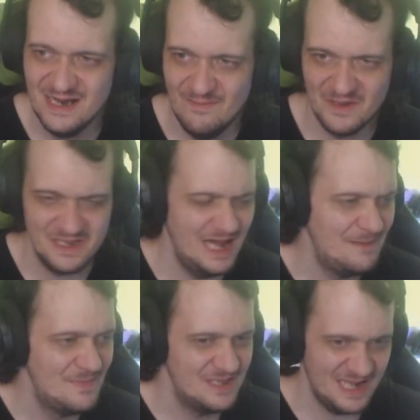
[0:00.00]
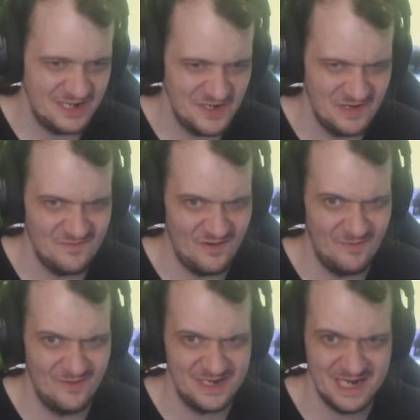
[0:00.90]
But yeah, thank you everyone
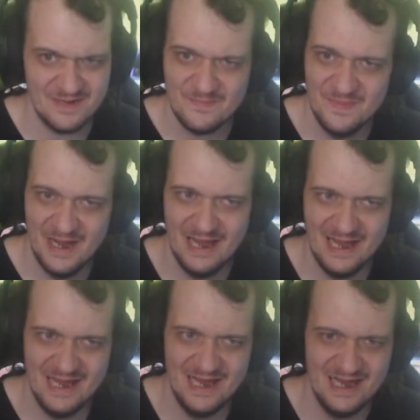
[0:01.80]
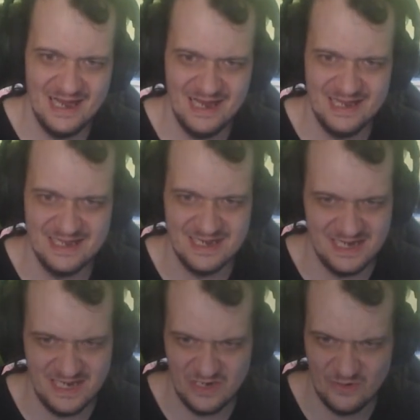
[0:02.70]
for watching, and
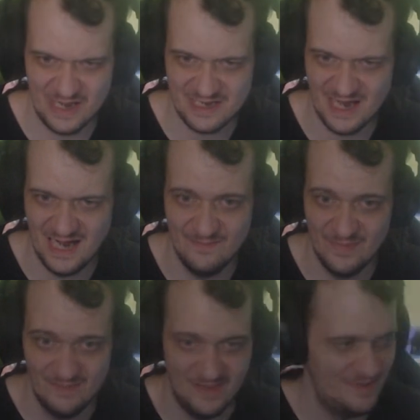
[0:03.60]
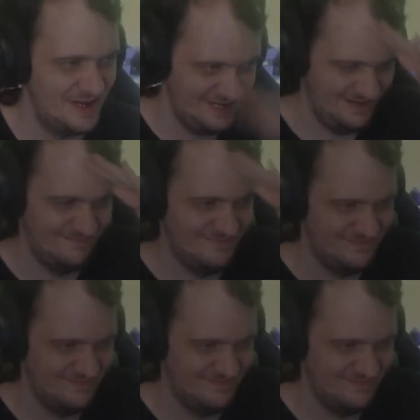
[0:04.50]
see you next time. Bye bye.